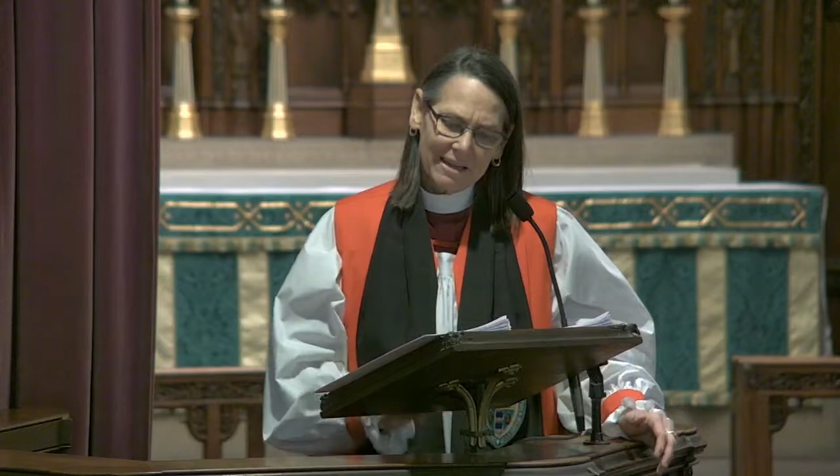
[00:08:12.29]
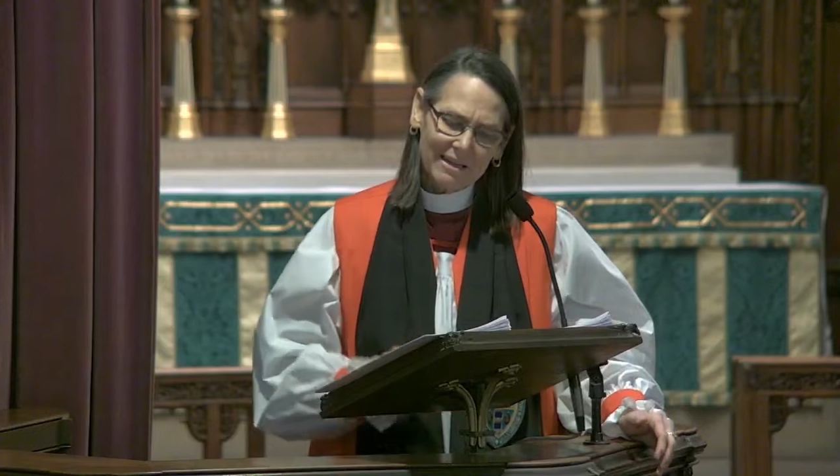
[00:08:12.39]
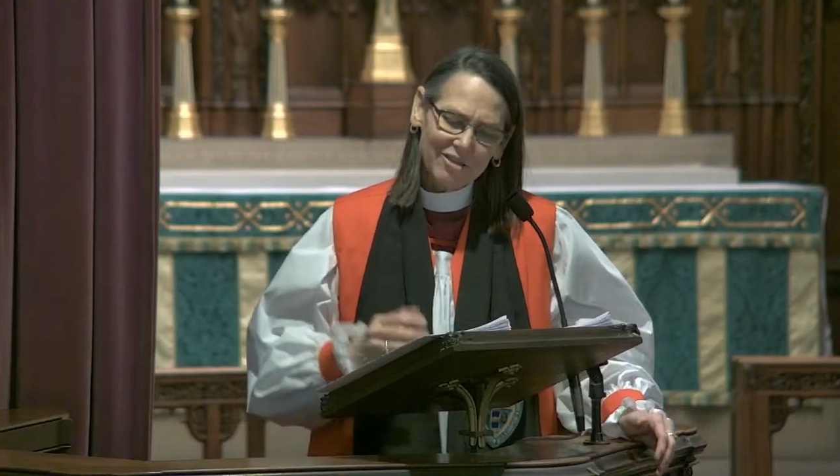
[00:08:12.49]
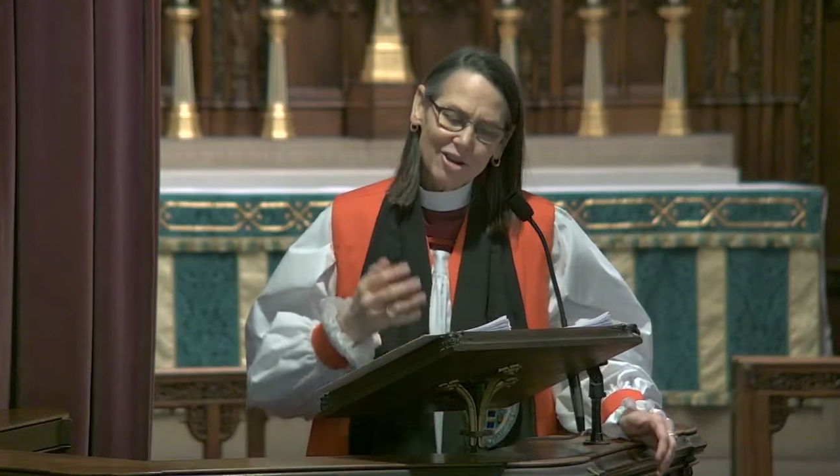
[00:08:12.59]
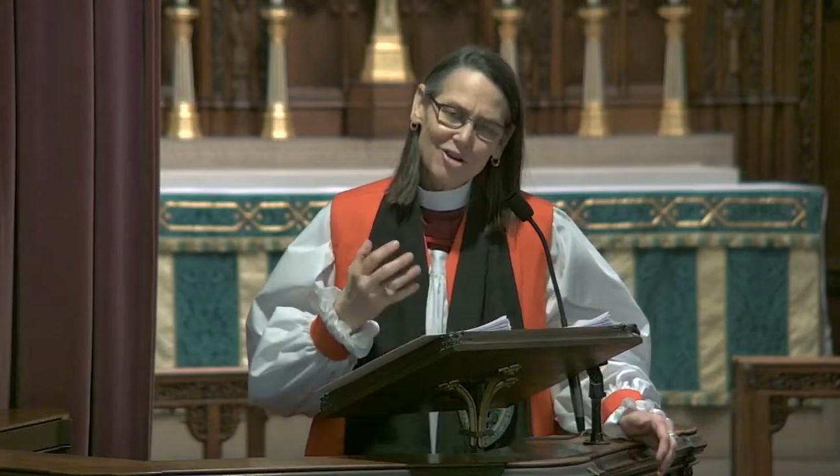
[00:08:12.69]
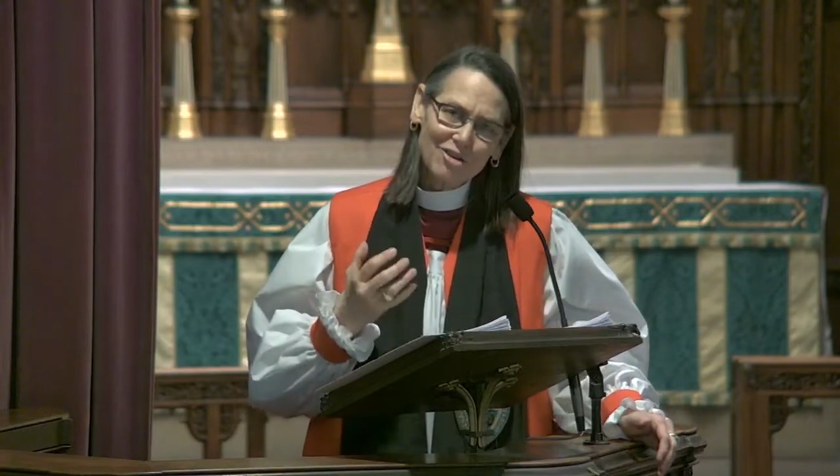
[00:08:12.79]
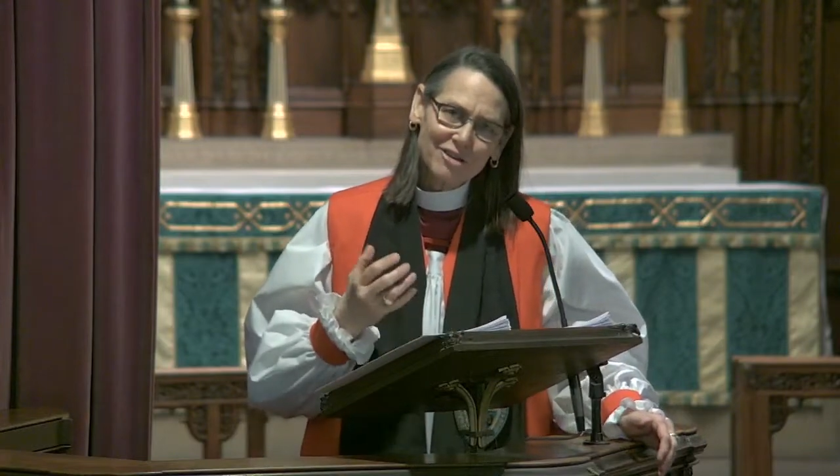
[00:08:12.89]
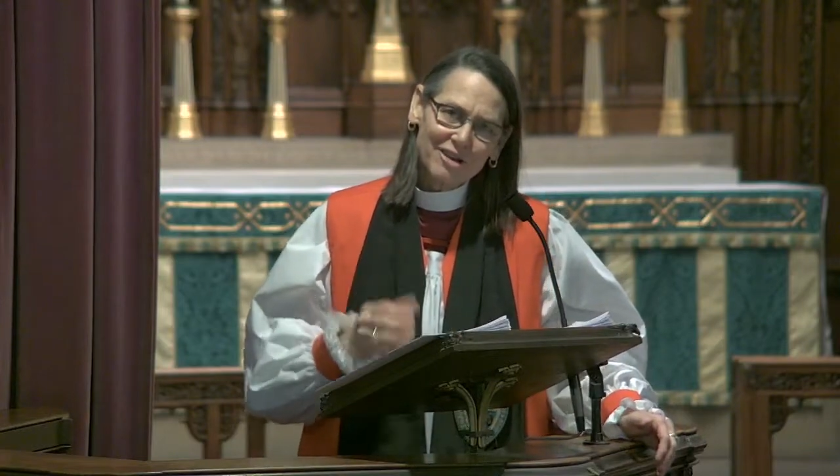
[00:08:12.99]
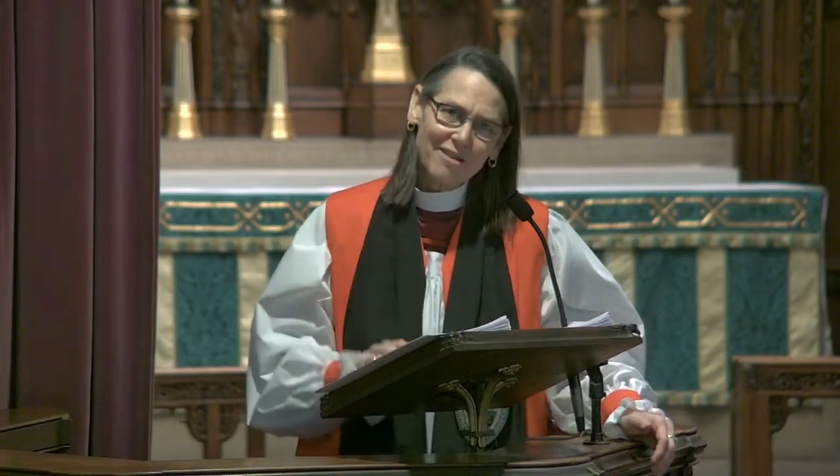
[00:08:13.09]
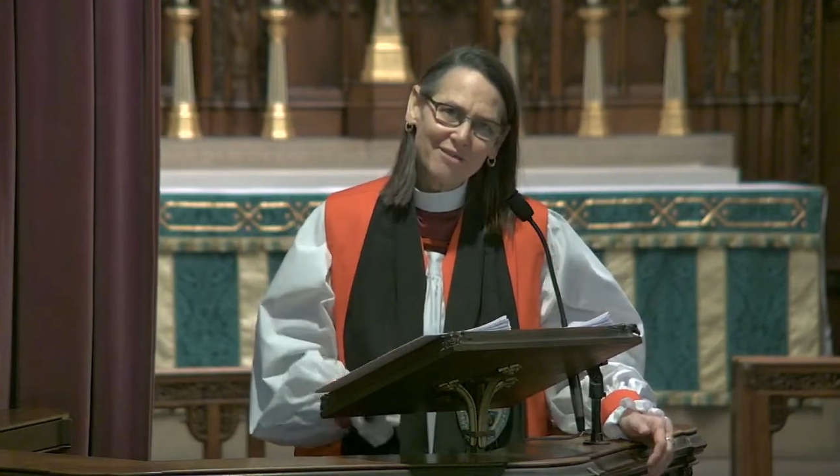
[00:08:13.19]
he shows
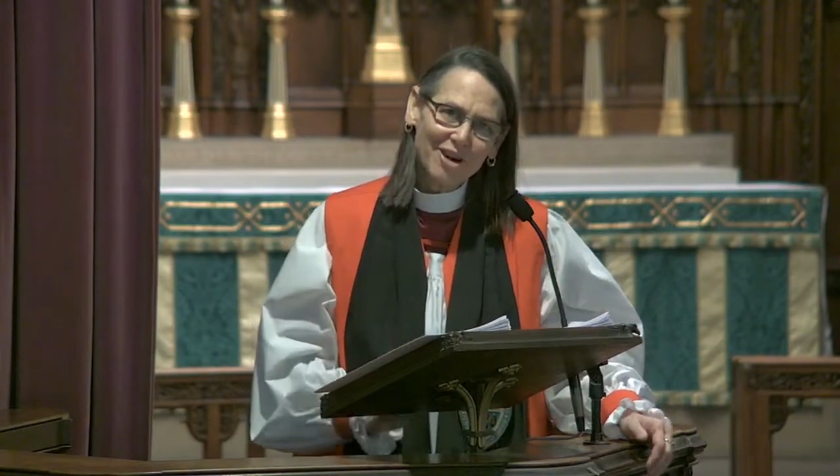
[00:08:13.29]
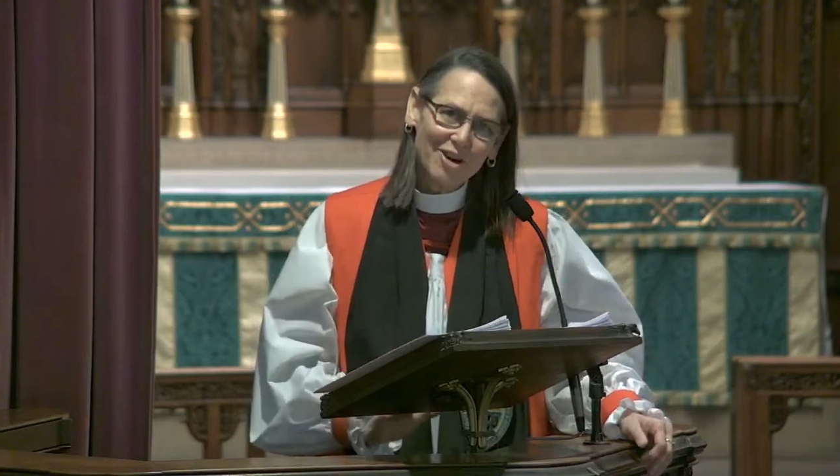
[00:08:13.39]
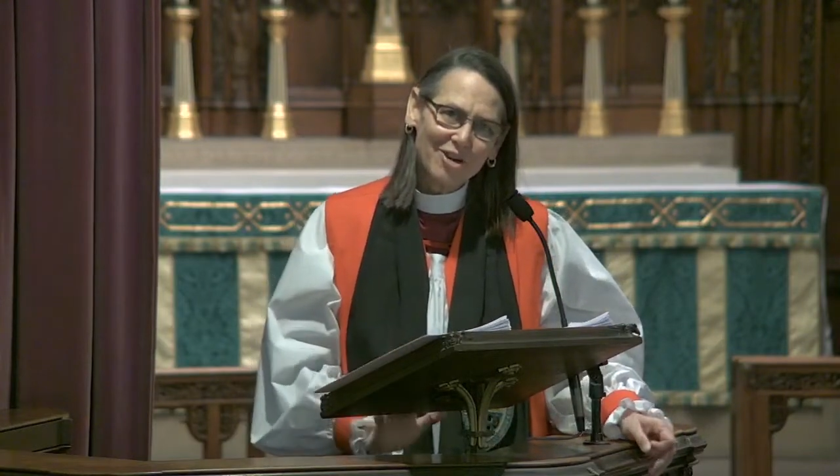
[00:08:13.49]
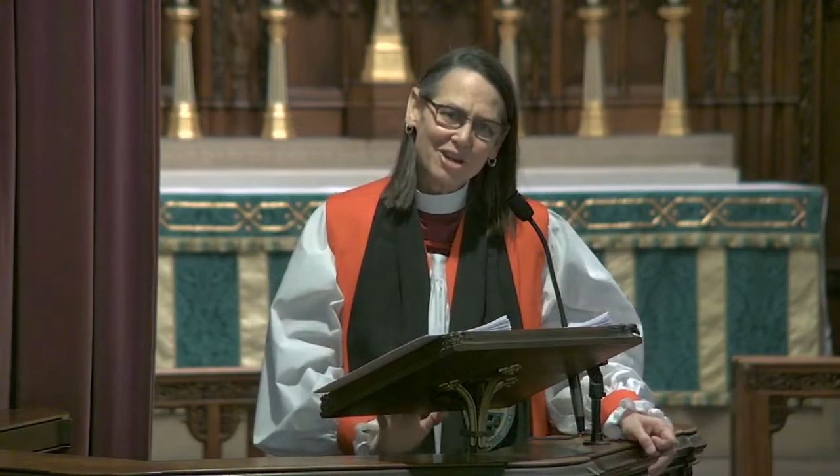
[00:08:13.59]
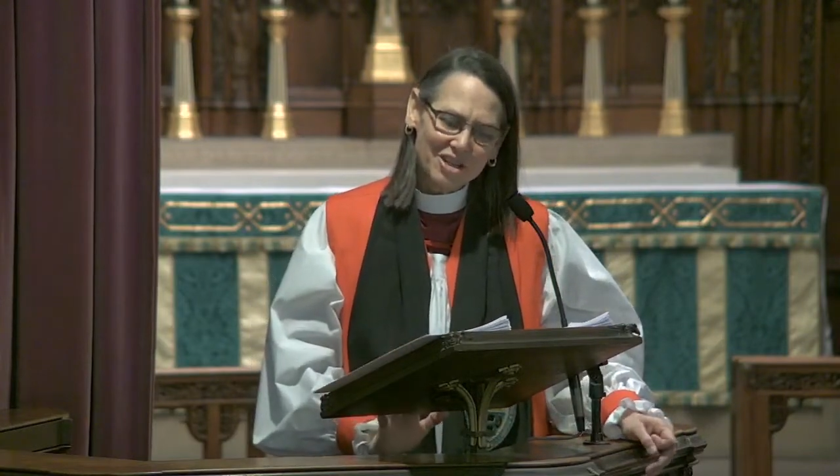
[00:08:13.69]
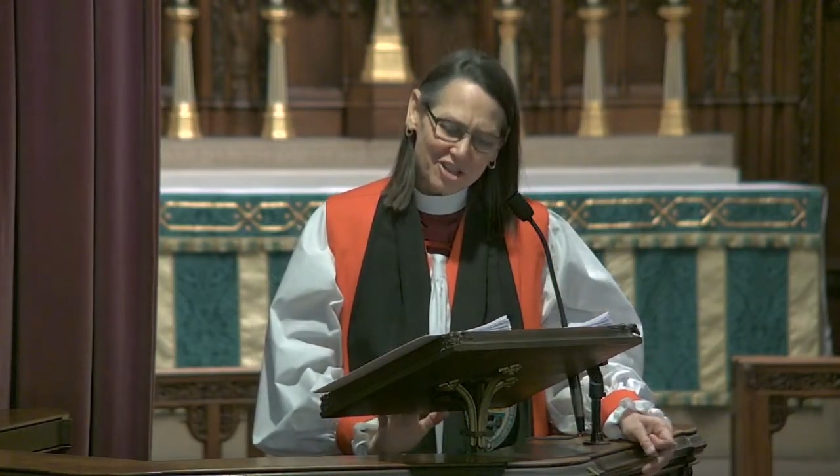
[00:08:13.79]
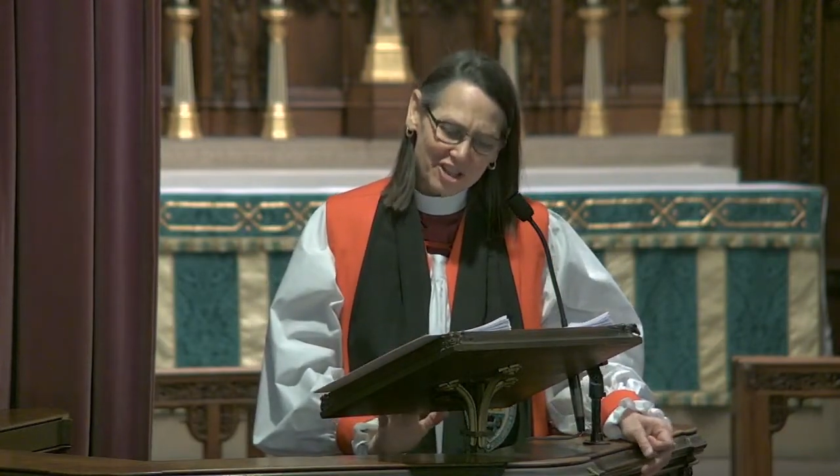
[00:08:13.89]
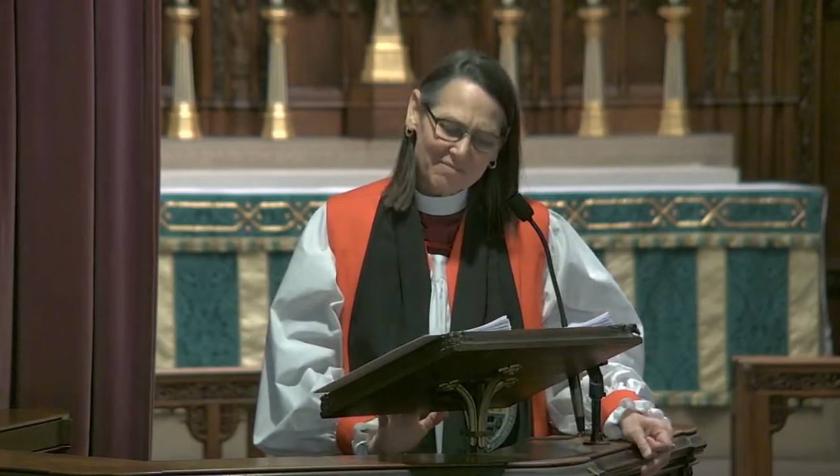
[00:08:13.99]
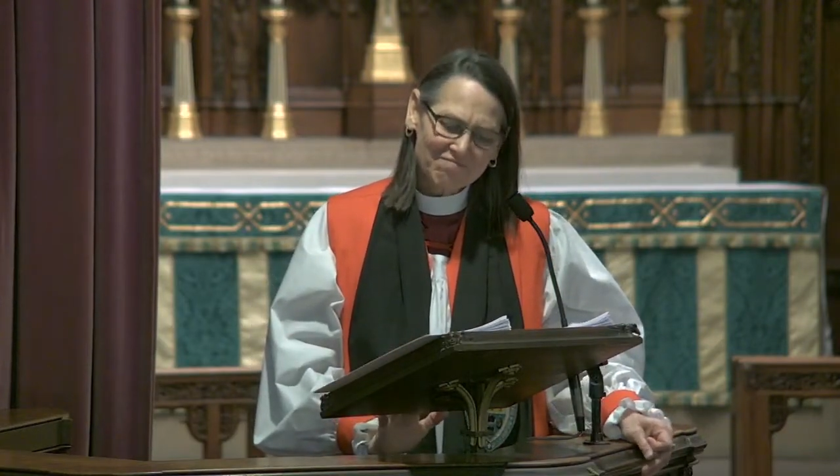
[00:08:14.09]
enough courage